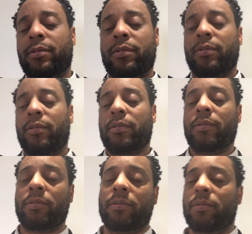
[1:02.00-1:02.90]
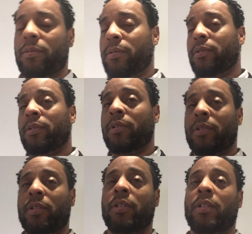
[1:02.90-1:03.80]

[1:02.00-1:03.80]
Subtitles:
[no speech]